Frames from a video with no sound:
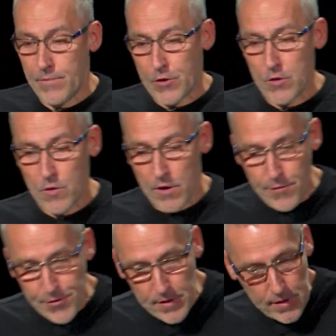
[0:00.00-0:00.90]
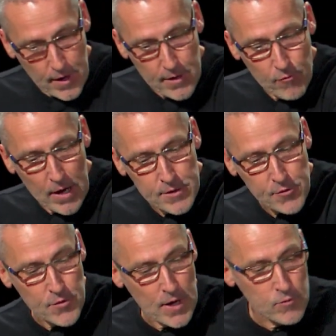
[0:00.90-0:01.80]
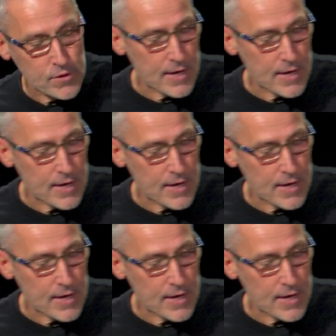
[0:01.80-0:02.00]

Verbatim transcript: to uh, kind of run through the Old